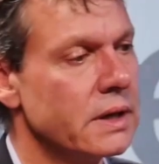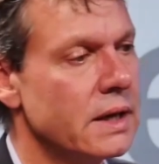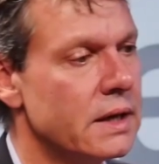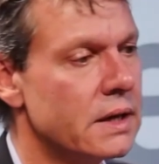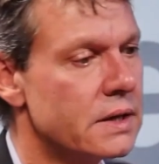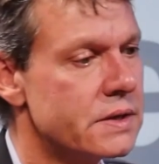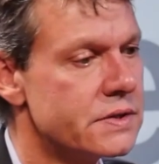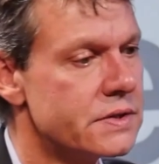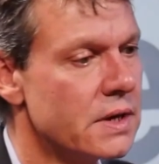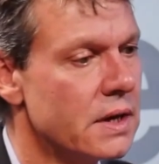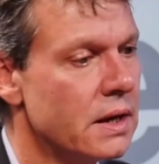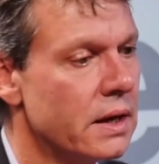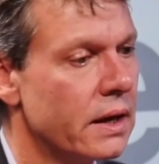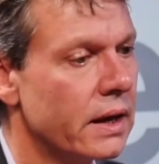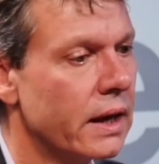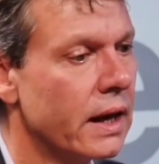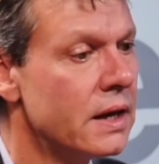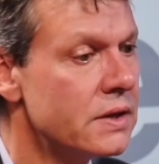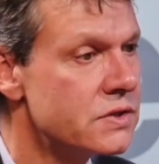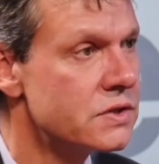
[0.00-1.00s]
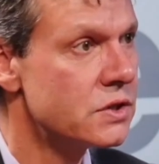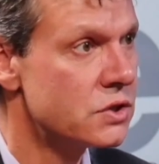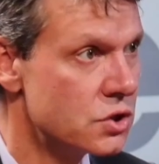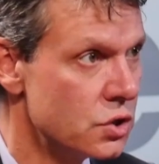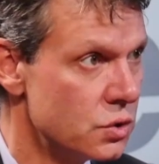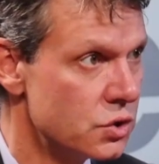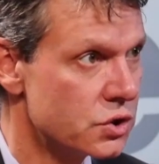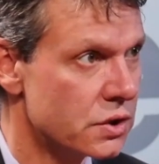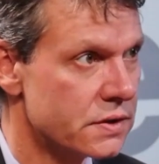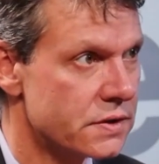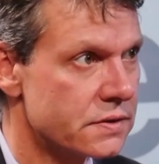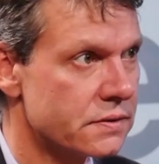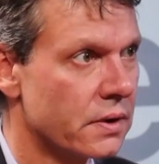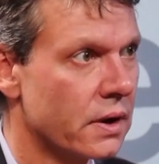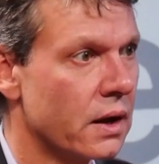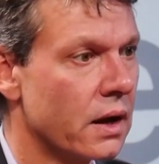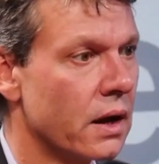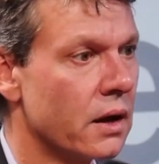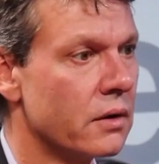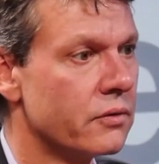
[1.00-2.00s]
is institutions,
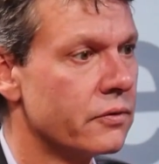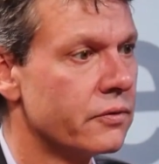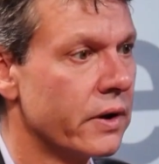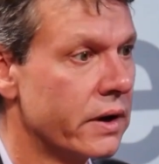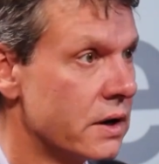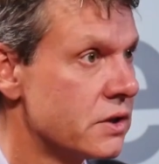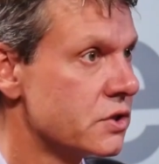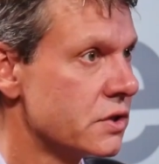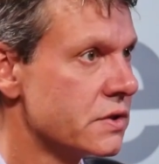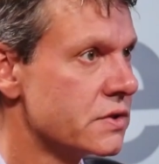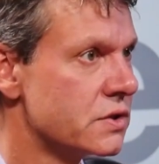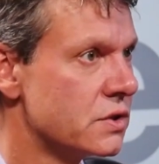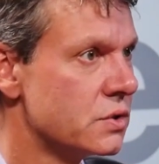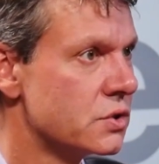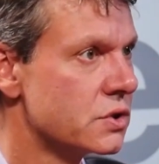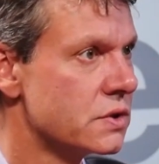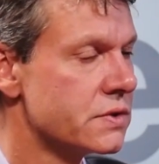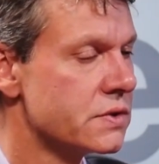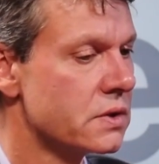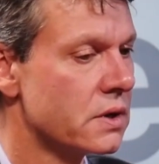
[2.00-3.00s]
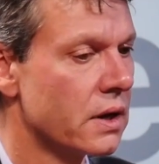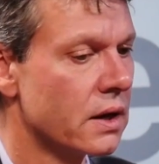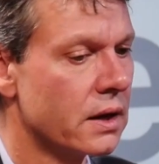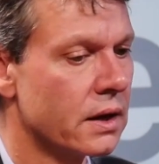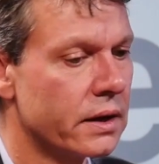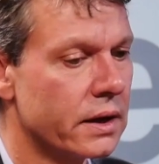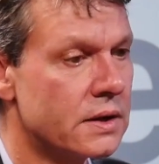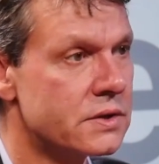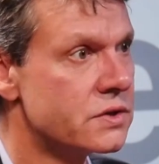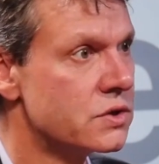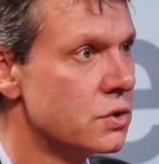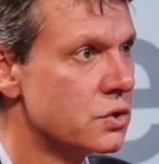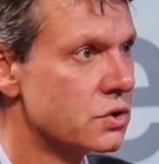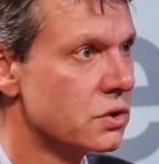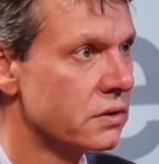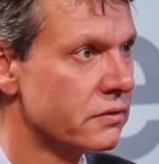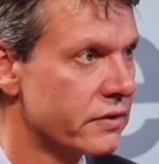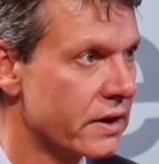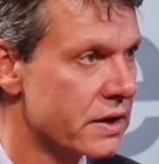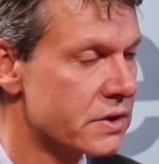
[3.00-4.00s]
financial institutions,
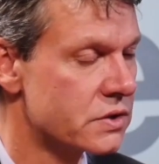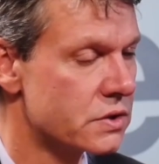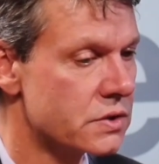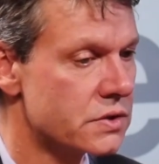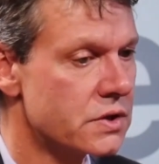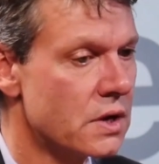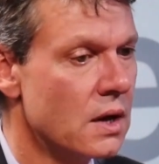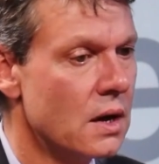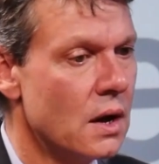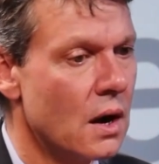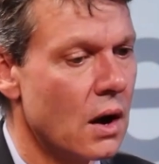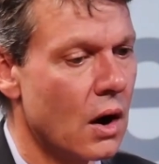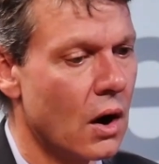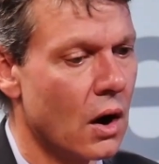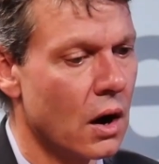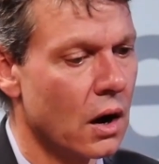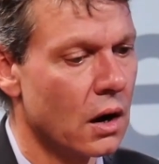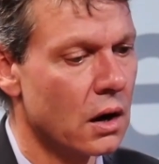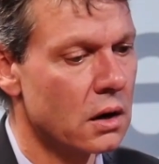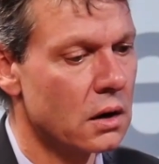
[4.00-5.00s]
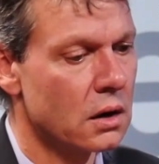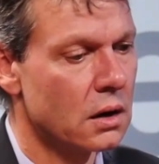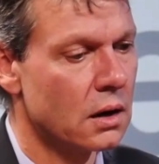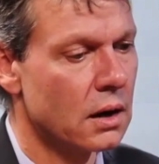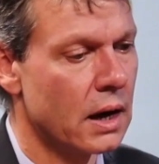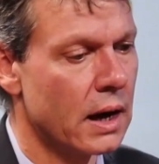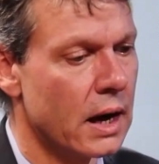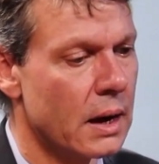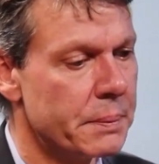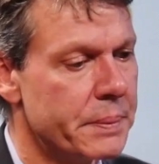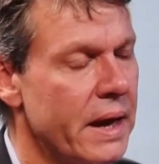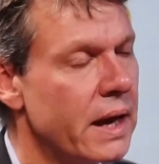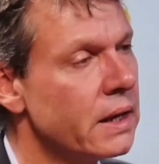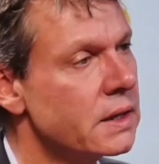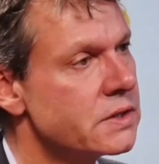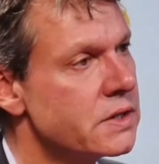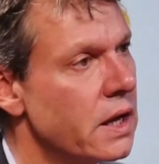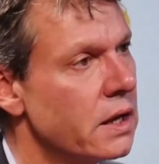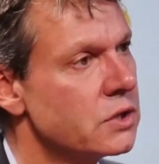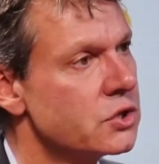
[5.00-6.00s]
institutional investors are
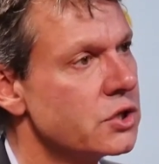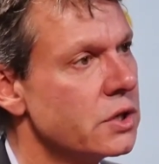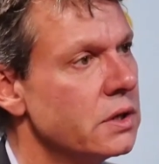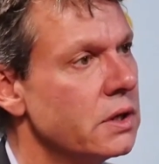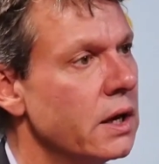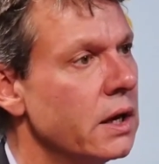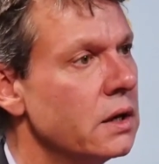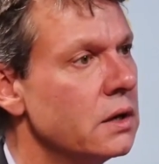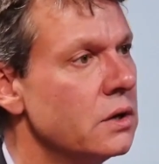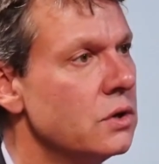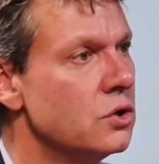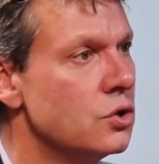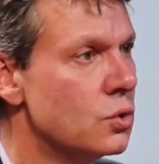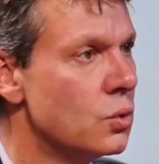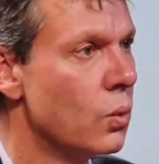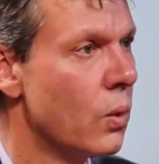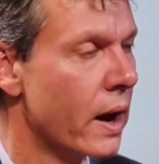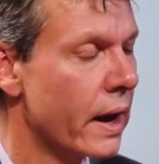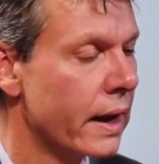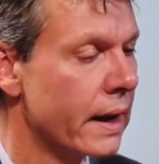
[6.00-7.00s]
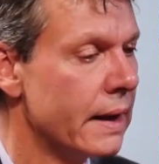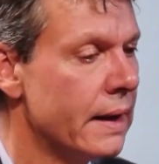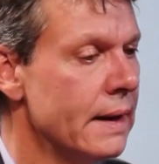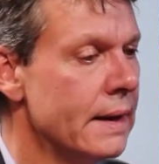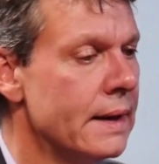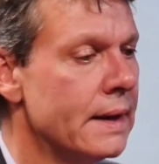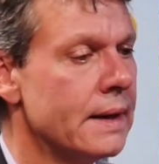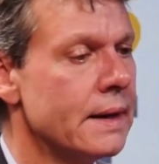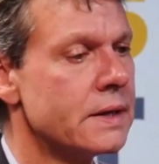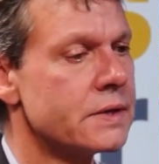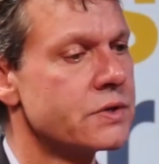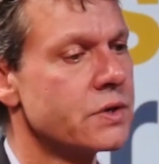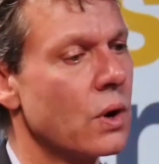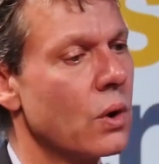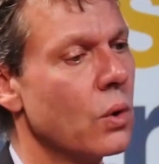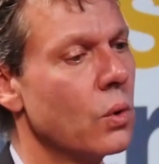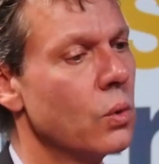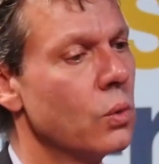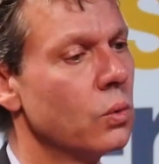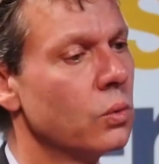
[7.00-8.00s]
paying attention in a new way.
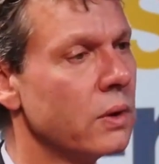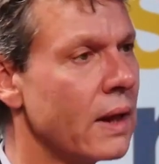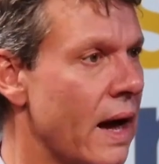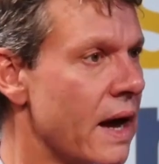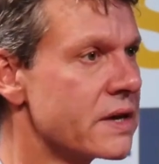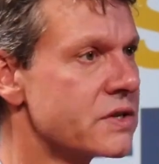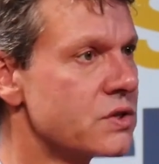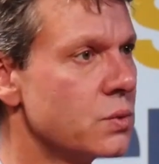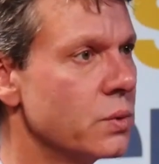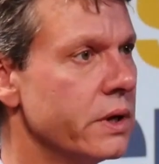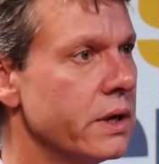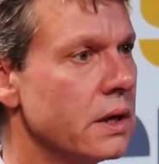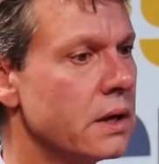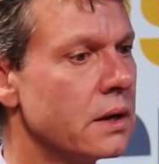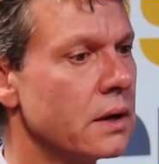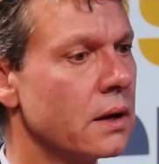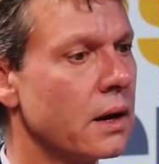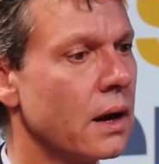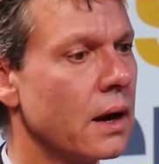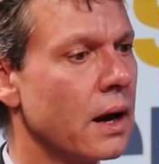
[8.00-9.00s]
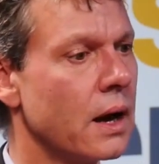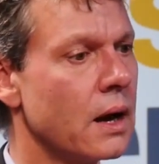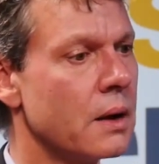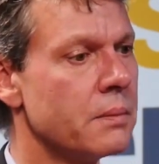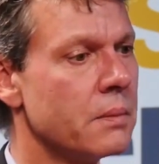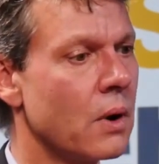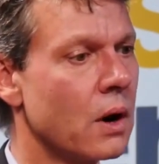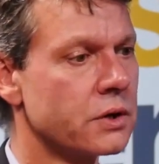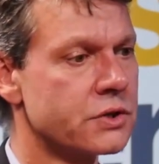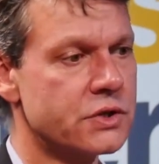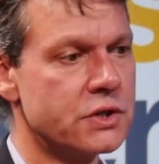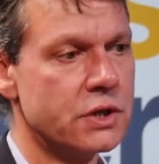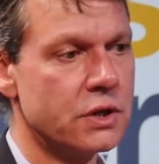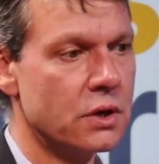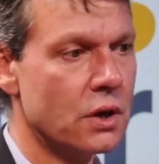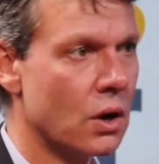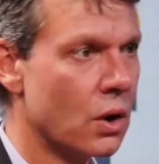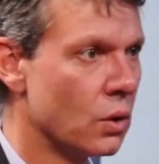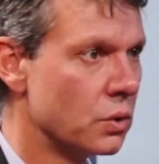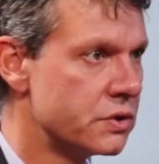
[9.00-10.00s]
So last week, our
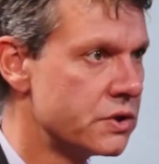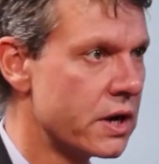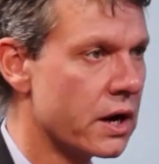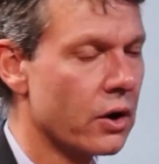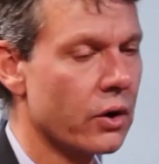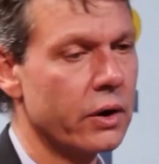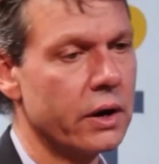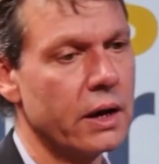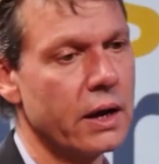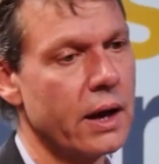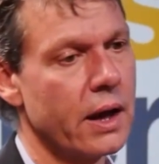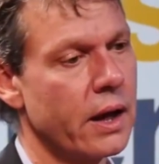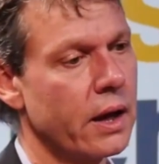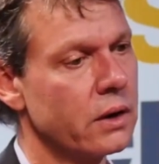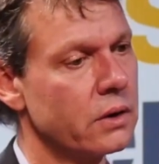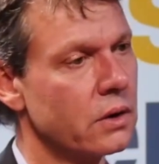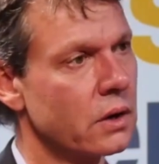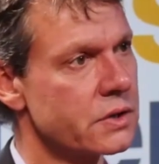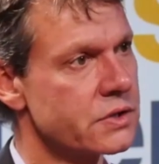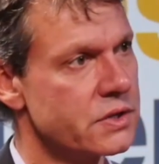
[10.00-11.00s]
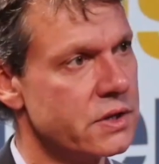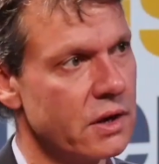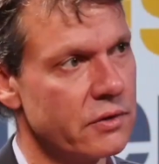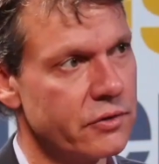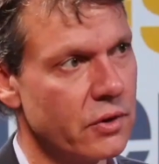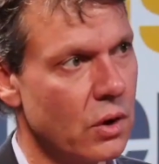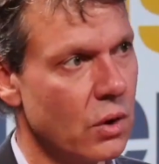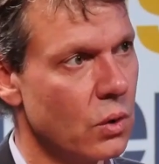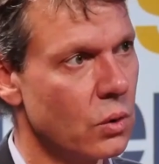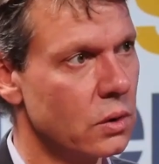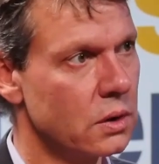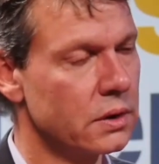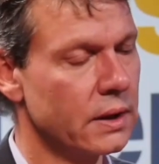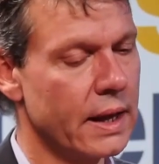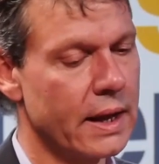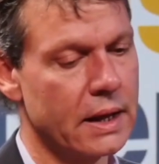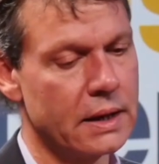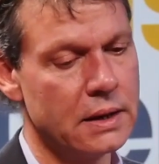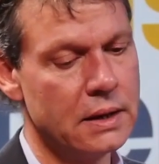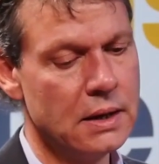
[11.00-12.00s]
CEO Terry and our CFO
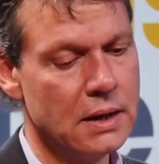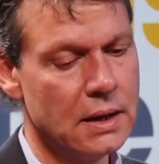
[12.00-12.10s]
Glenn